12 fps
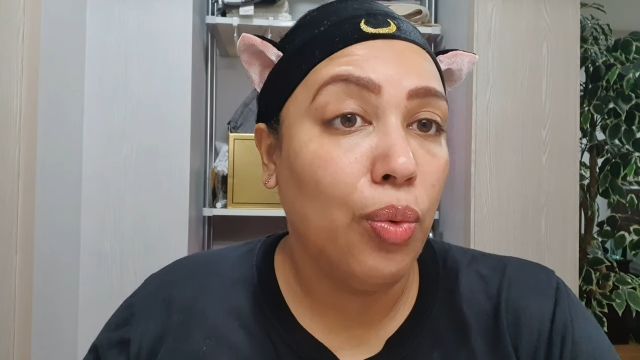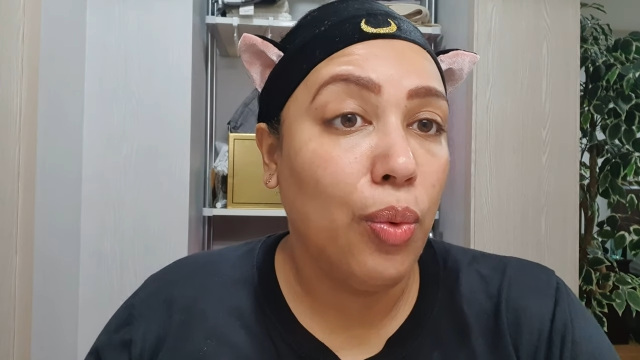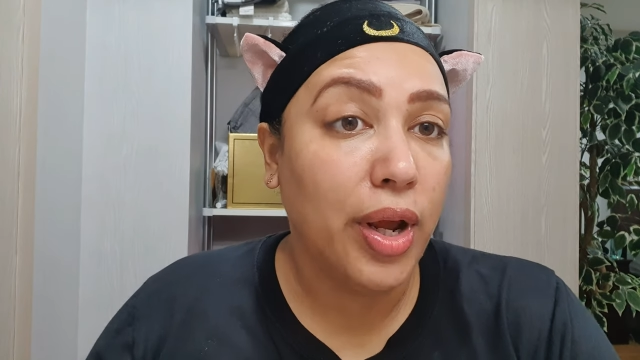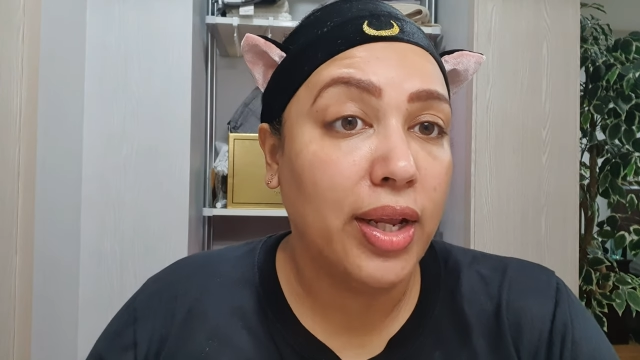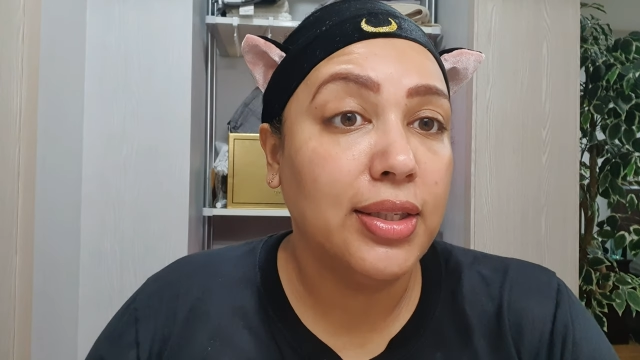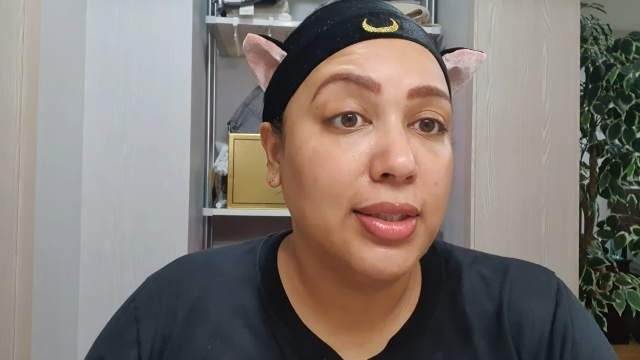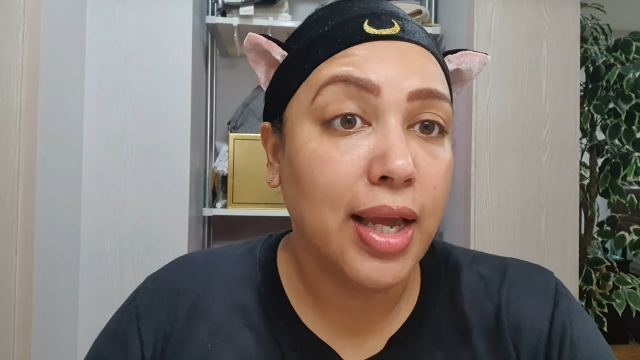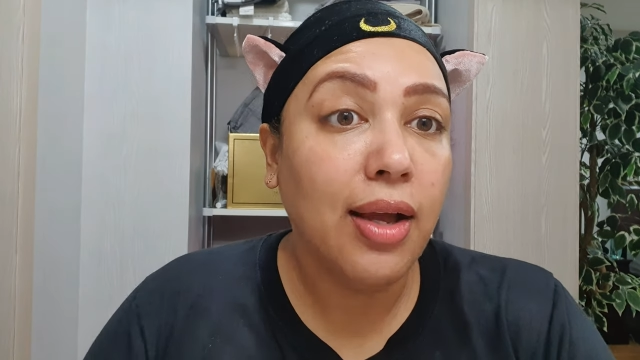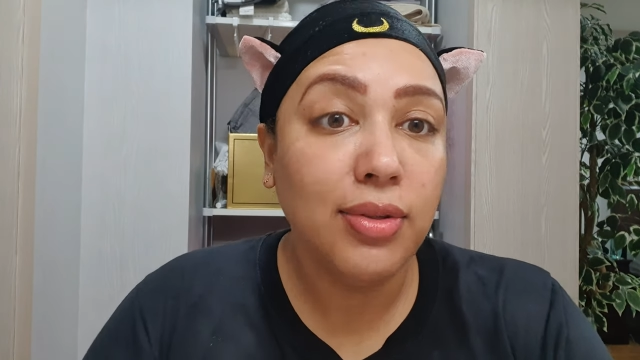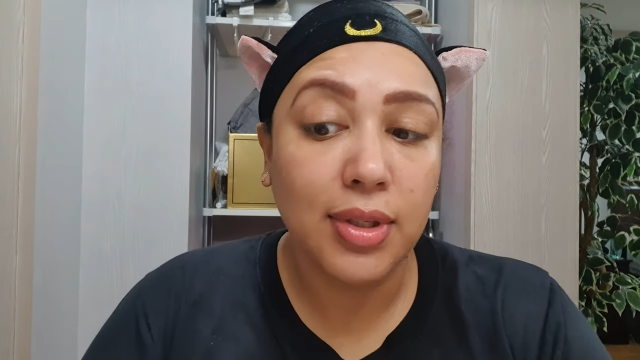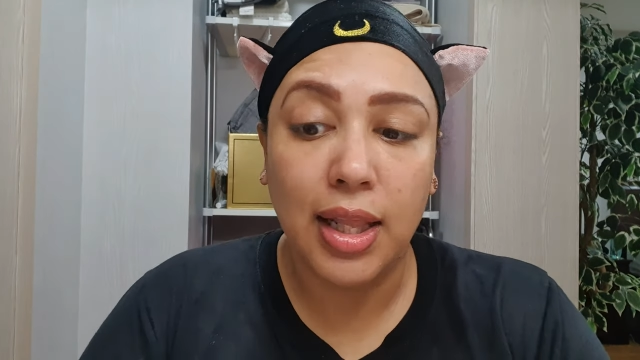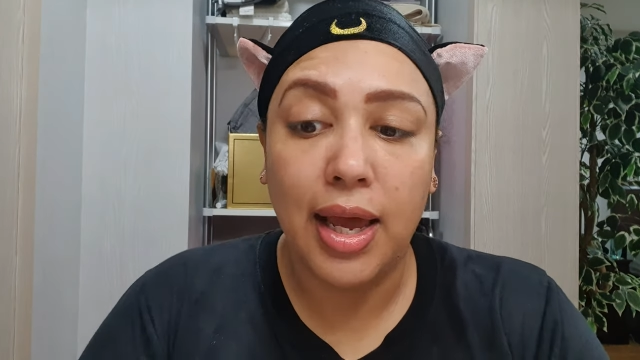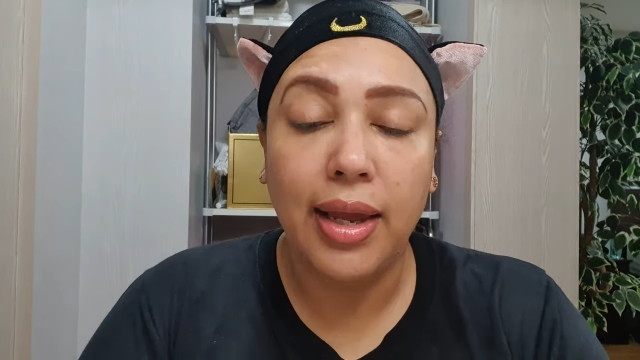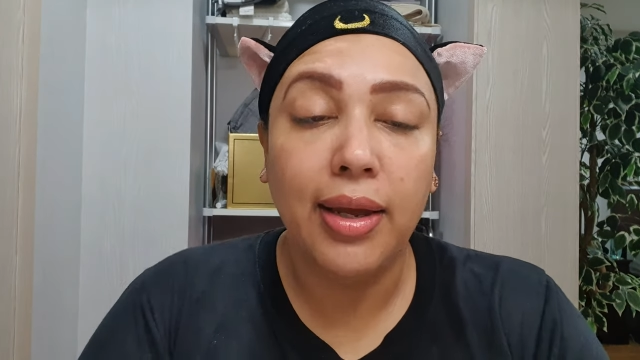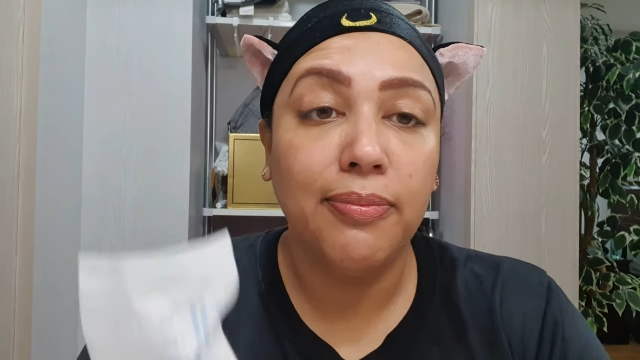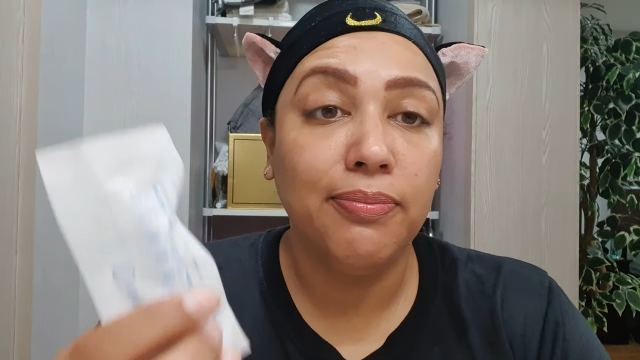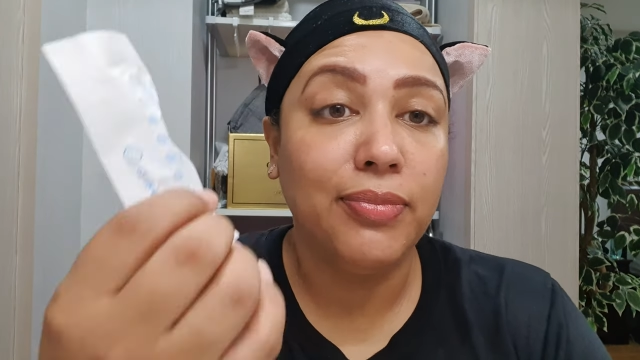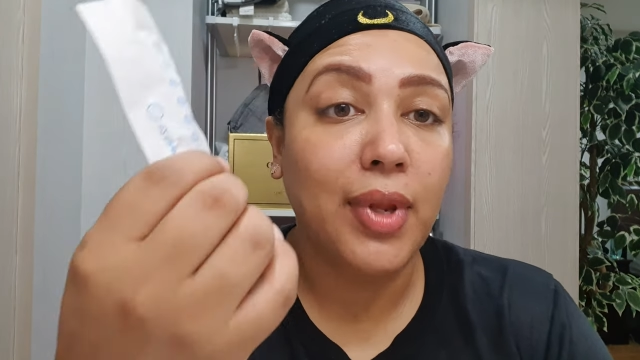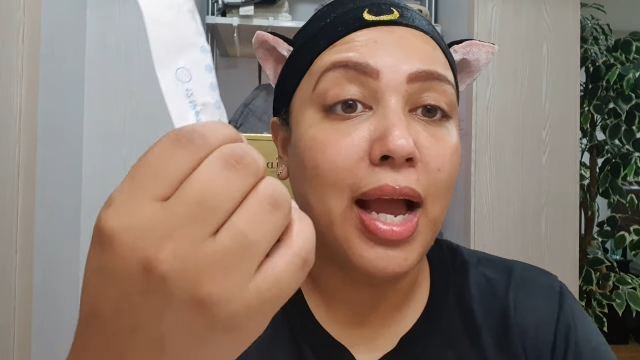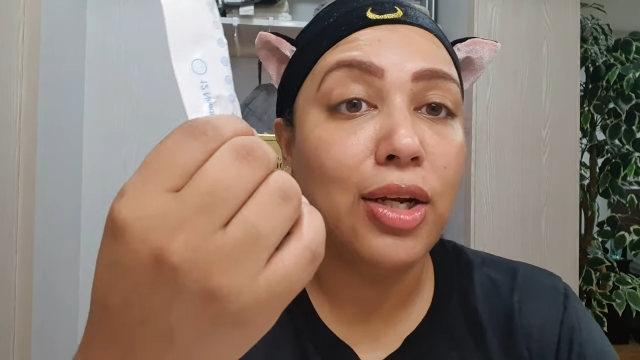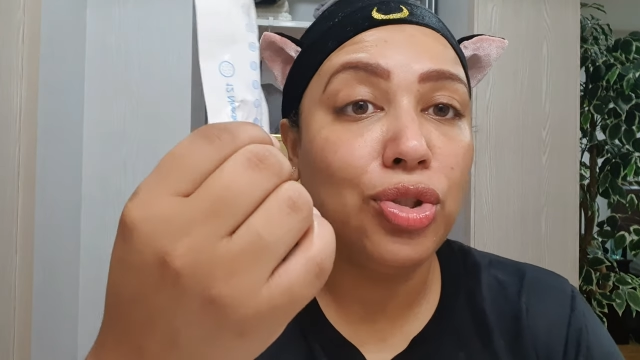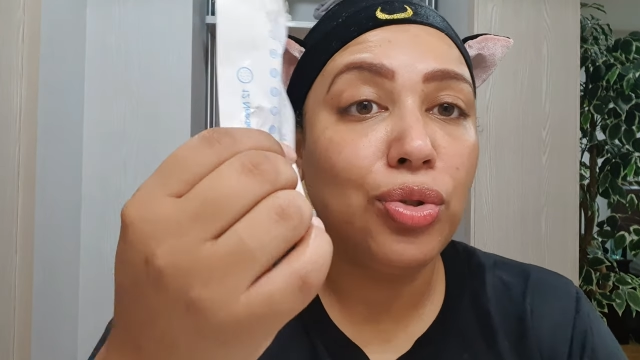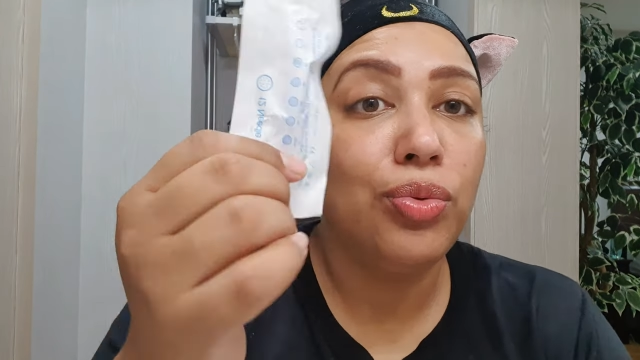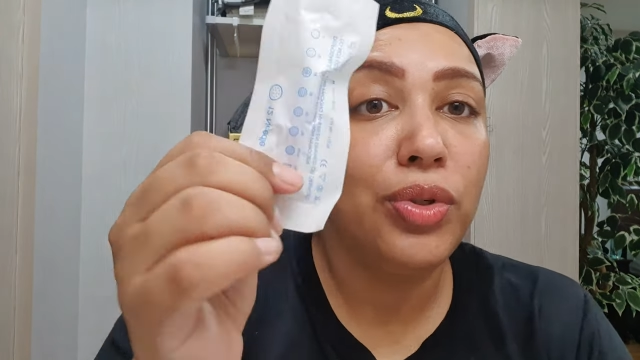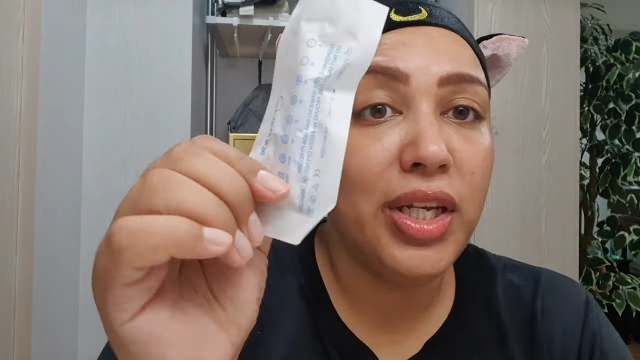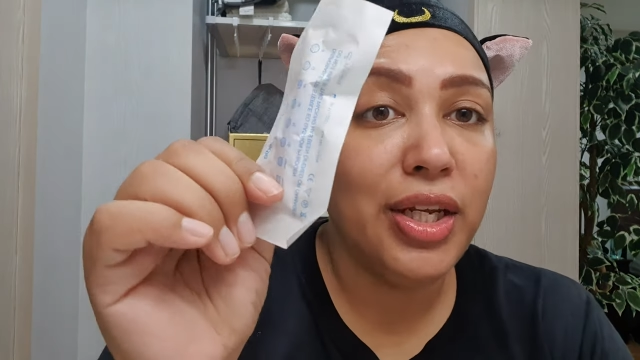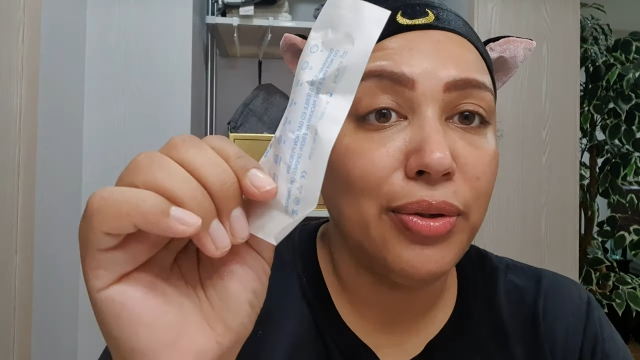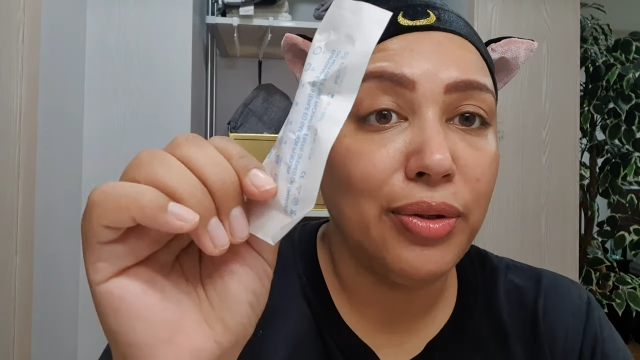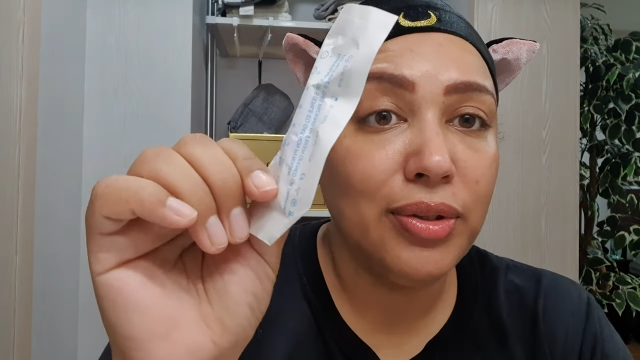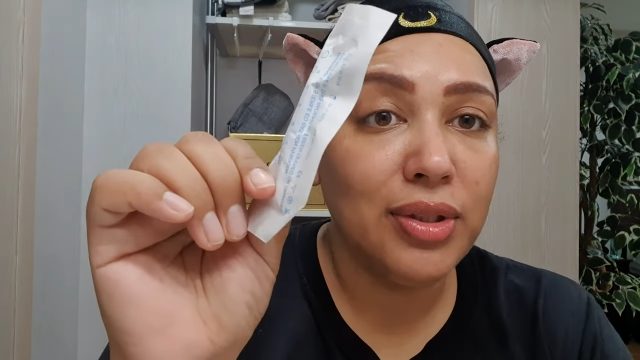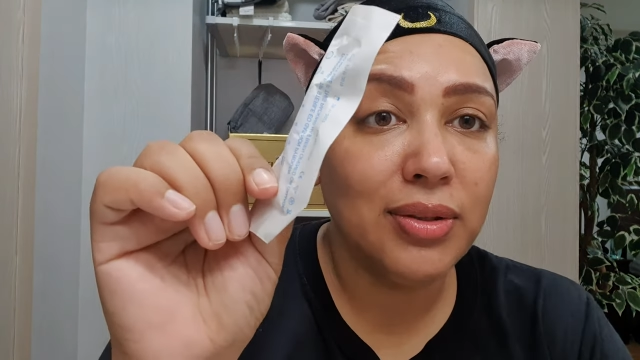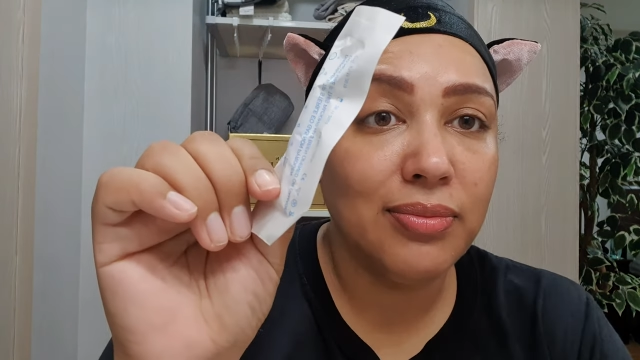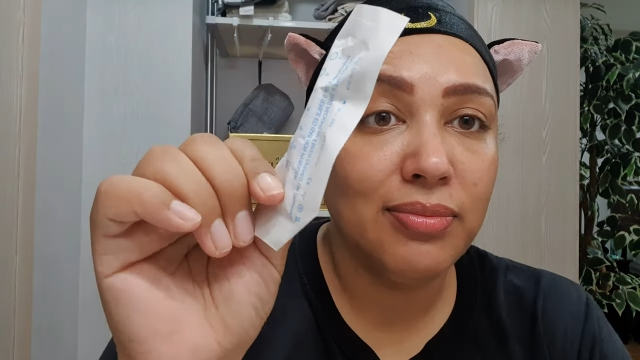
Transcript: what it sounds like, actual needles.